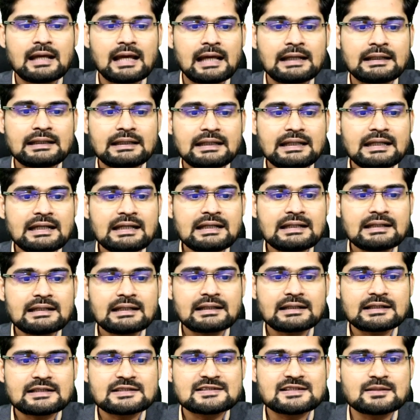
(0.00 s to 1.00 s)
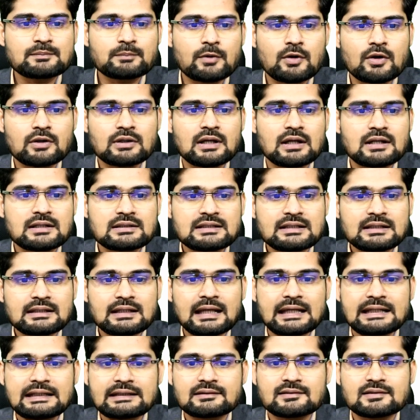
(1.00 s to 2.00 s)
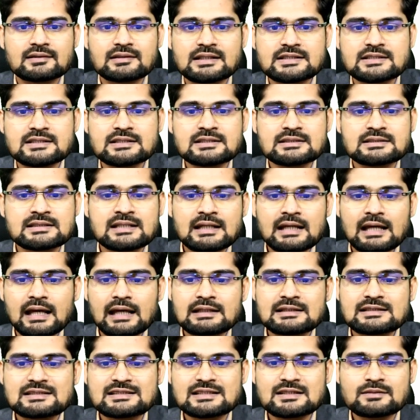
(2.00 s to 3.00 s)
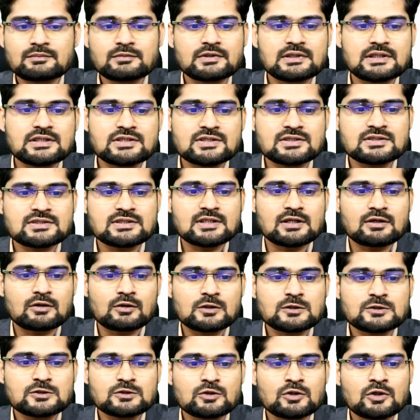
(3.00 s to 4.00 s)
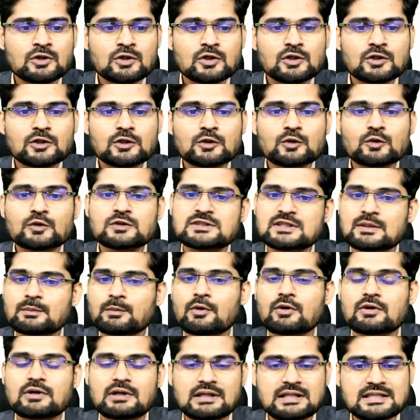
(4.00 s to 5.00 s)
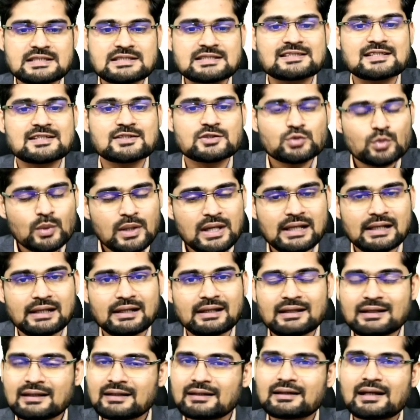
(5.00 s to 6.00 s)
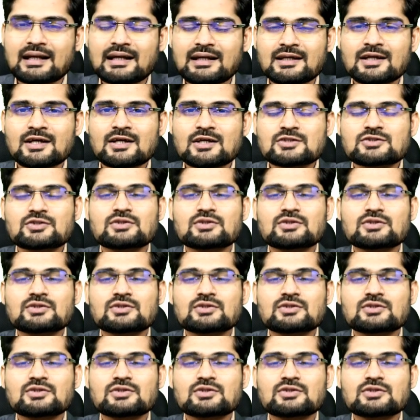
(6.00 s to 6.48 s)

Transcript: And indirect support are the lighter regions, and some regions are also no support regions as well, right?